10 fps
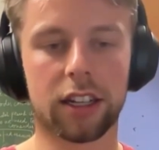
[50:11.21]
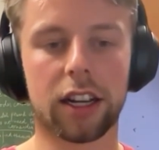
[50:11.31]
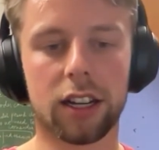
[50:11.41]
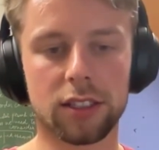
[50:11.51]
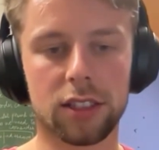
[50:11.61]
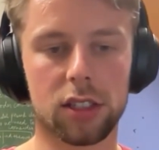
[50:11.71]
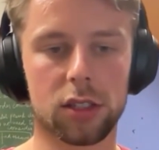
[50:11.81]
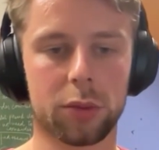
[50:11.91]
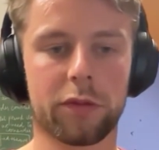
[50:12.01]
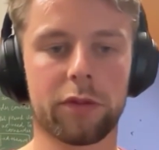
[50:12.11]
analysis
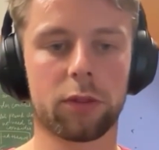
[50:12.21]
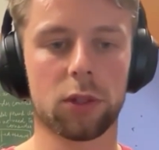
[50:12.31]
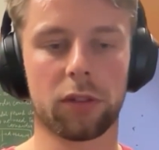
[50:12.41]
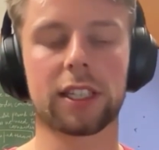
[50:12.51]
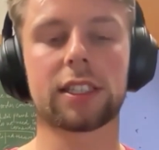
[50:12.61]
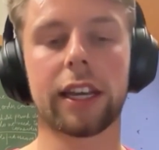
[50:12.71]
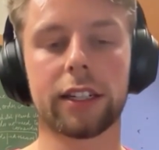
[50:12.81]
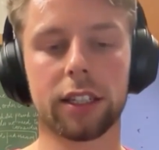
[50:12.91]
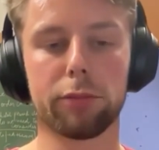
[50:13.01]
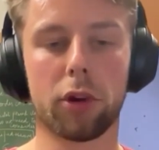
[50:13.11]
of sort of
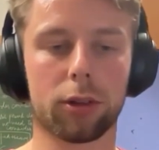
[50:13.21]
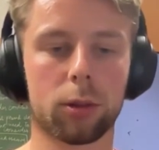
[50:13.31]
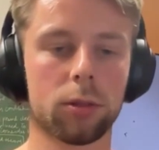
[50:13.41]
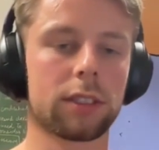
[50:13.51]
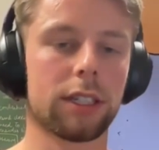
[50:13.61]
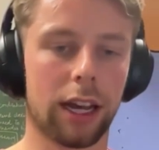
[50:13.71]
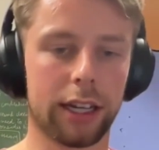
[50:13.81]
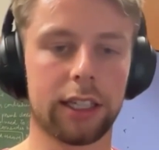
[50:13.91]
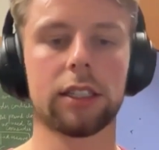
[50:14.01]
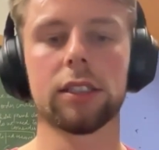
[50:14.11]
extended models
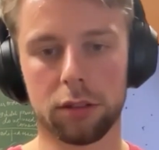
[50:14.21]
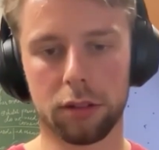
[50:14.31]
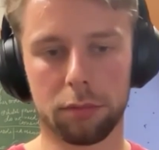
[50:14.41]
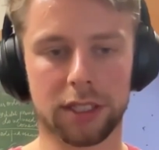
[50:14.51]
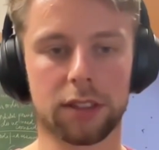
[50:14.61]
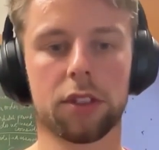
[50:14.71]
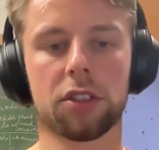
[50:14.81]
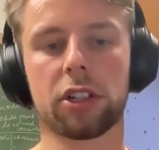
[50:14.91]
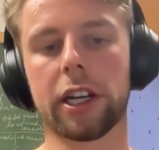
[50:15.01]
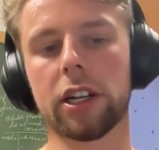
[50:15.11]
like massive
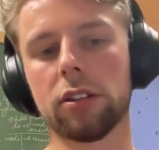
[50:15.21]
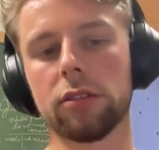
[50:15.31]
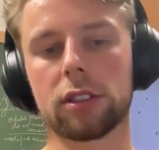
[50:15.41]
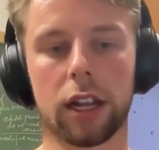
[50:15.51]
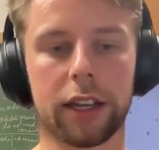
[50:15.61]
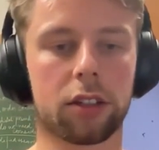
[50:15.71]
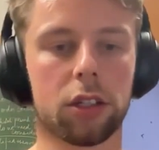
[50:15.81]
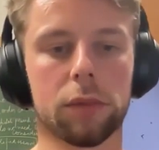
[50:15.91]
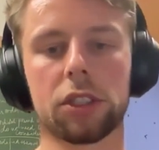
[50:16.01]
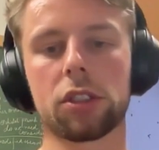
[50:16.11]
neutrinos, like
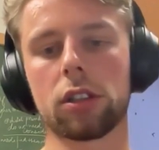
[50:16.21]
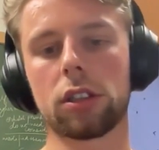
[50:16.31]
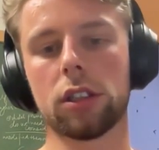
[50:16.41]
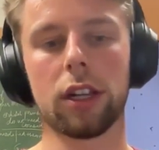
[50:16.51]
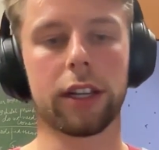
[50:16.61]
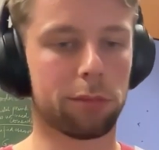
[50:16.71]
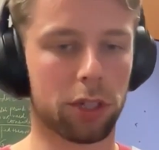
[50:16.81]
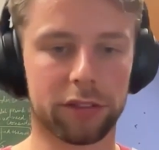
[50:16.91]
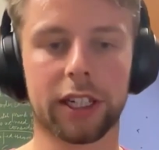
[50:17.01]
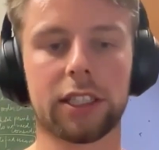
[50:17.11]
curvature, like
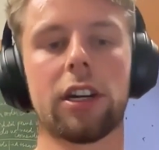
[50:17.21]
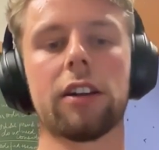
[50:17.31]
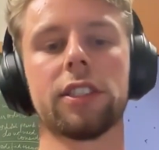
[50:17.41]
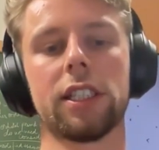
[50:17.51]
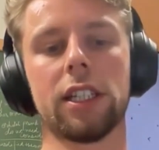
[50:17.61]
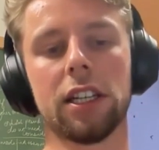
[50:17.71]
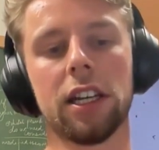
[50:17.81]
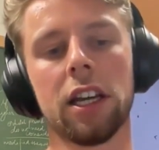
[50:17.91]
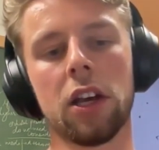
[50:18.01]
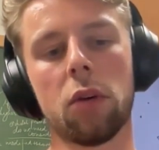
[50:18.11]
modified gravity,
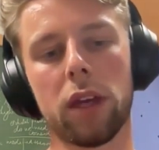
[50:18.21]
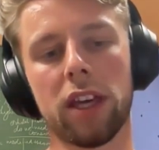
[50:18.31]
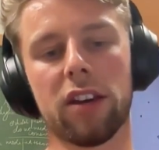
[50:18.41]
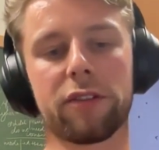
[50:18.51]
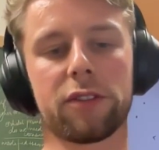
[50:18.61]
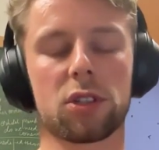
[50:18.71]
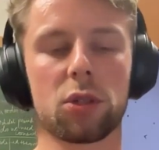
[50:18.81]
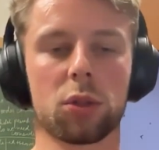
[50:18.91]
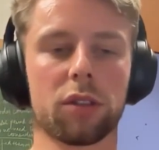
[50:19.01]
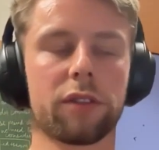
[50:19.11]
we have
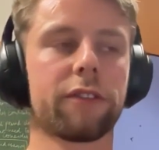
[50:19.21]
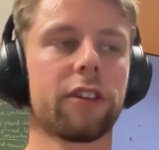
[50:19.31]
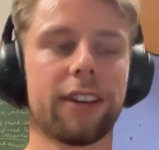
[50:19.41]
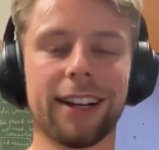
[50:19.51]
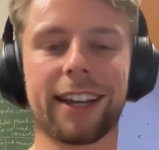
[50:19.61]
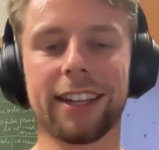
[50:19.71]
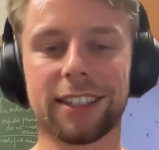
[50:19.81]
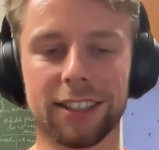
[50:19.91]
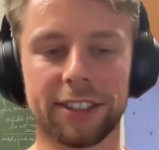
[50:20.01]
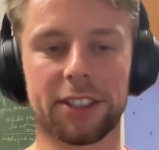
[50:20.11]
sort of
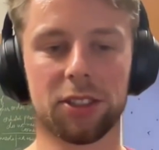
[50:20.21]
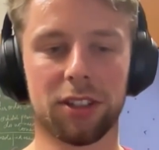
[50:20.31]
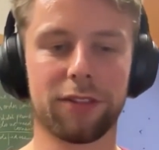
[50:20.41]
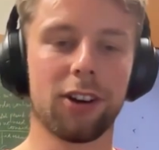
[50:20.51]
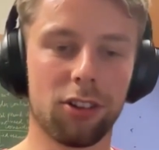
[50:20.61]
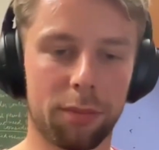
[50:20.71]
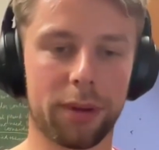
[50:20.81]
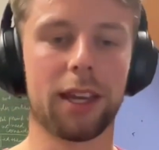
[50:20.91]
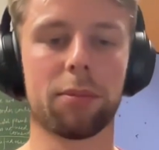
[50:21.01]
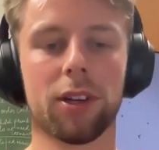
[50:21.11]
relegated to a follow-up
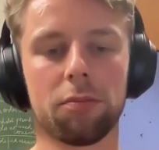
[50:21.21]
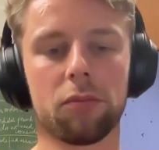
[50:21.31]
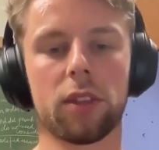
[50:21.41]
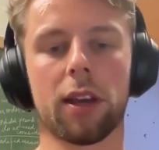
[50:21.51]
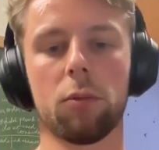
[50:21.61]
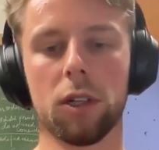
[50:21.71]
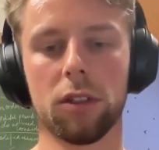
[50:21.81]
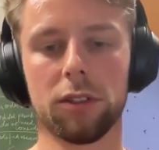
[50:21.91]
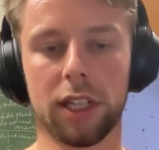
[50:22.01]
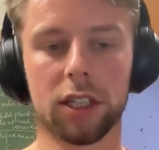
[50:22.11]
paper that
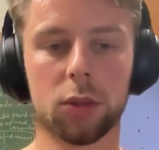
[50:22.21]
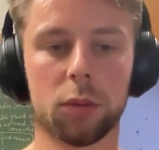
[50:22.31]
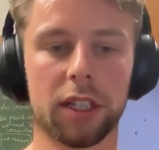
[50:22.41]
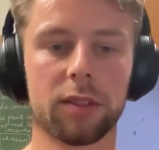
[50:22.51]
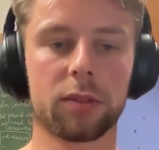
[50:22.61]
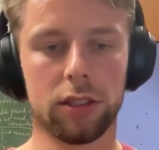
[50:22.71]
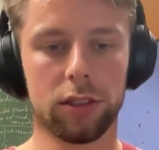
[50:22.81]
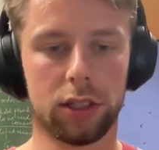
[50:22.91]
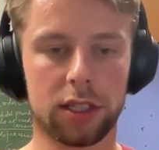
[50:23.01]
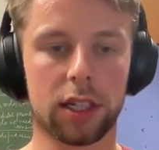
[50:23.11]
will deal with
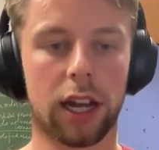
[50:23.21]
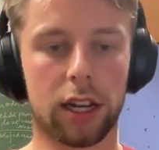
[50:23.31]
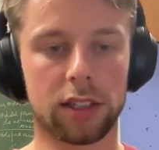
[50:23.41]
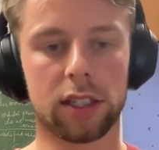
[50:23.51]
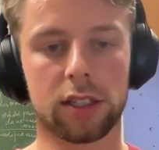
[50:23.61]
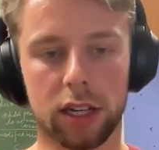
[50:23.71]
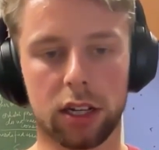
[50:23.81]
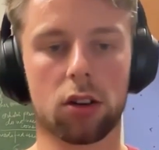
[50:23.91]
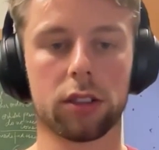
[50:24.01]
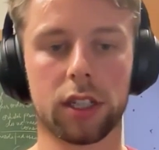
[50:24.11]
this analysis in the
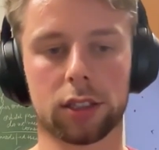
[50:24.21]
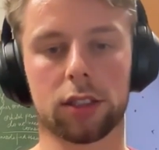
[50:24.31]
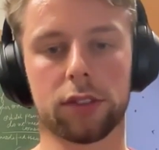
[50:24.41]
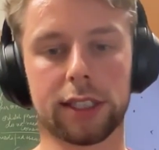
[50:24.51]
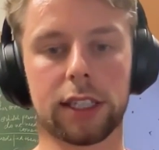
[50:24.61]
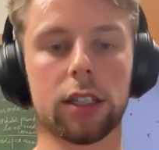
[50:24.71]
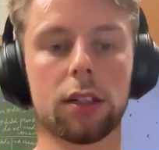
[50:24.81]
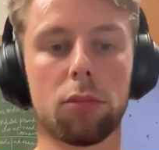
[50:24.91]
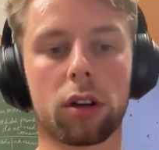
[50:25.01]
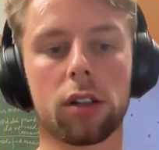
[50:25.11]
context of
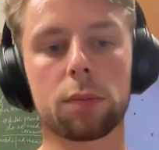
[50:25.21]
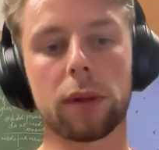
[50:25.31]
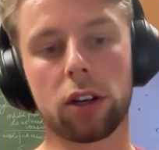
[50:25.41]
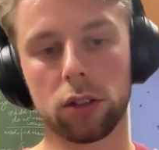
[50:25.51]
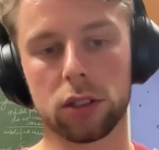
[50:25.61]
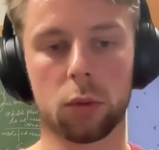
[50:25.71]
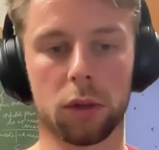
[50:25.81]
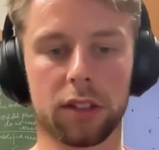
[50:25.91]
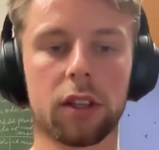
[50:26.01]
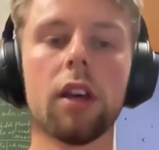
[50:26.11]
extended models, but also
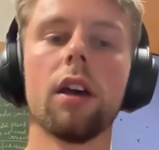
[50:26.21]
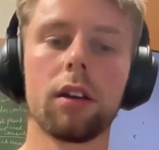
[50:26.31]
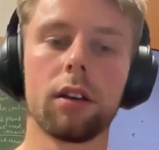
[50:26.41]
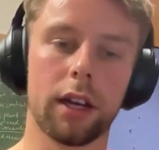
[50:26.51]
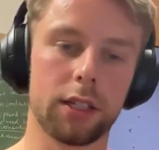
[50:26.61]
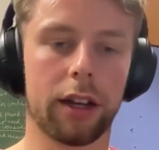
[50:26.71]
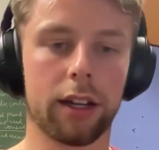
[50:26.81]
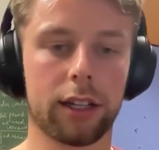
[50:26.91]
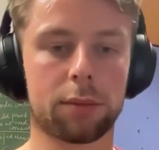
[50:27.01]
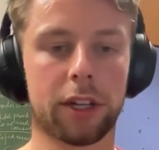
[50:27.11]
with, as
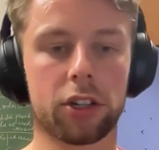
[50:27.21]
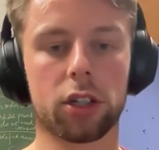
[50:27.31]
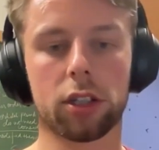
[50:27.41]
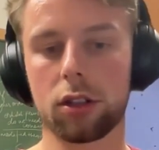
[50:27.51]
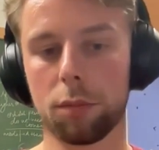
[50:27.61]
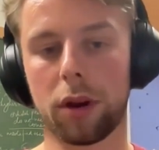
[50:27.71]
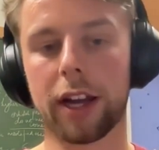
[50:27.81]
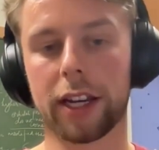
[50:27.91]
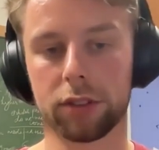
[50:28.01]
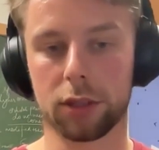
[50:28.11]
Alex mentioned,
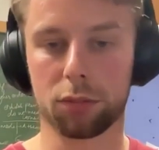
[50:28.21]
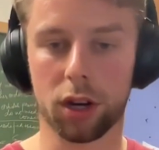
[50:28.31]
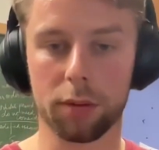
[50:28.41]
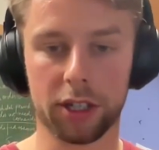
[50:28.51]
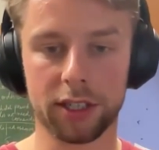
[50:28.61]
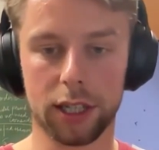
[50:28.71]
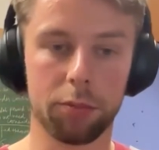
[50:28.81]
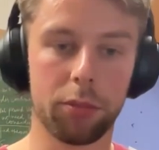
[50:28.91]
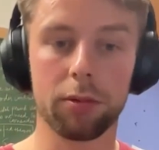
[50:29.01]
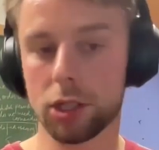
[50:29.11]
combining with the primary
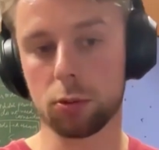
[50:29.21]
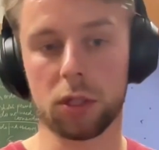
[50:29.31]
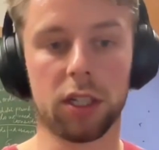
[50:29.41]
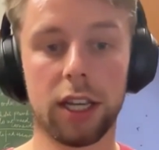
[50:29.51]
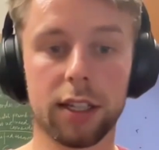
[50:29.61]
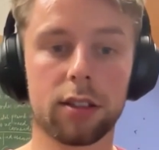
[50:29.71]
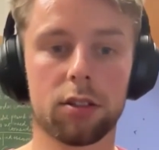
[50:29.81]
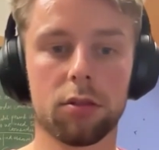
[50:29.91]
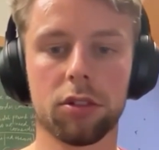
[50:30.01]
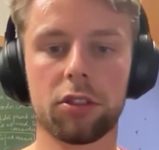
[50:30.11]
CMB, which is what you need to
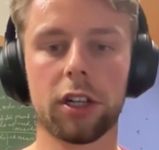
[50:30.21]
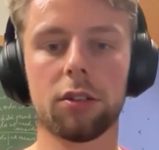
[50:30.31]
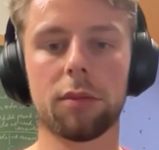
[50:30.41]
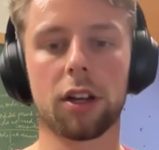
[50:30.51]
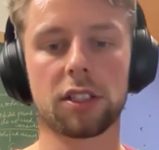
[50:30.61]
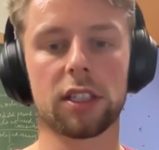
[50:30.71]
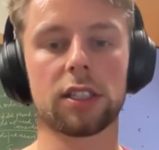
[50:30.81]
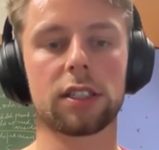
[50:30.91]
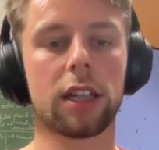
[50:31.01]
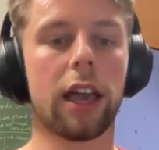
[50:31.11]
do neutrino
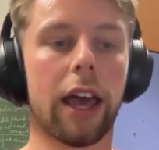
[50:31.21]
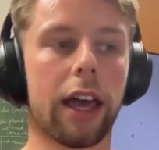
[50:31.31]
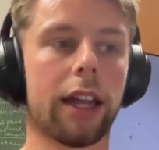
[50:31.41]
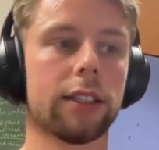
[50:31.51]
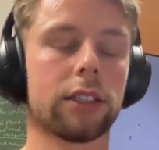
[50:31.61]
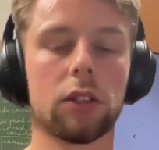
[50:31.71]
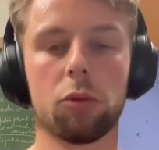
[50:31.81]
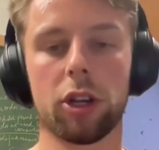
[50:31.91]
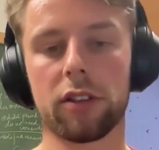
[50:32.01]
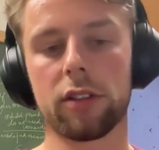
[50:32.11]
masses, and
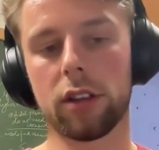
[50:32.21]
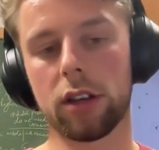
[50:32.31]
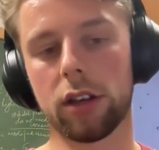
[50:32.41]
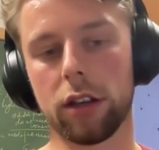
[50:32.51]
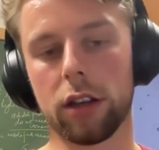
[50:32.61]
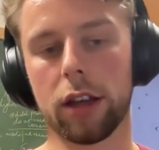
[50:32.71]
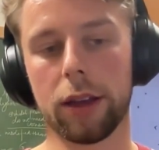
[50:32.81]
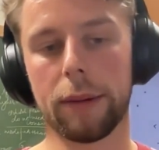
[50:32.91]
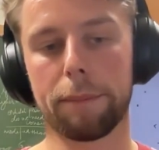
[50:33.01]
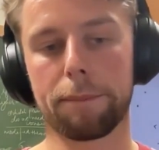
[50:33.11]
with the
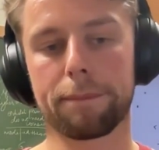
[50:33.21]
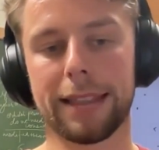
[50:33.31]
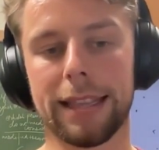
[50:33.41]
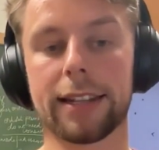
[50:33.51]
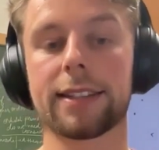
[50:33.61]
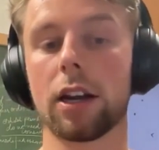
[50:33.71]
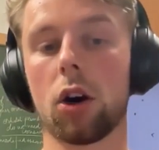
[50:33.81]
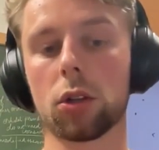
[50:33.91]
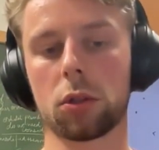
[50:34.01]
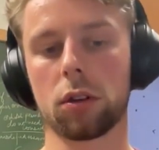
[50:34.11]
lensing
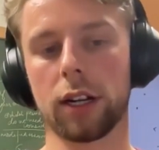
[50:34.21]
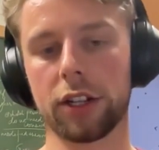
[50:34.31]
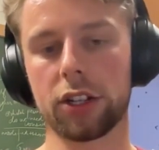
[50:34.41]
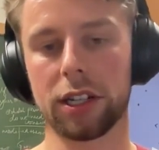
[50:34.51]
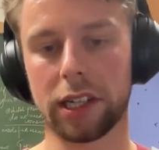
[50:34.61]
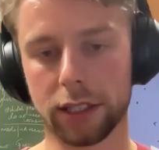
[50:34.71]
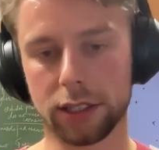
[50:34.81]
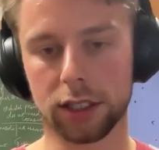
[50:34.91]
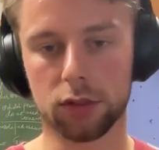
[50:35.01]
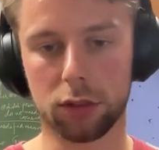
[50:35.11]
autocorrelation
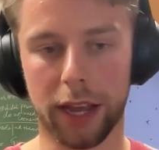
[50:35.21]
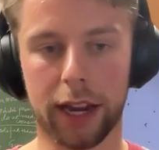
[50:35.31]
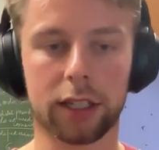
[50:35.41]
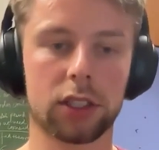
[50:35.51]
analysis from ACT.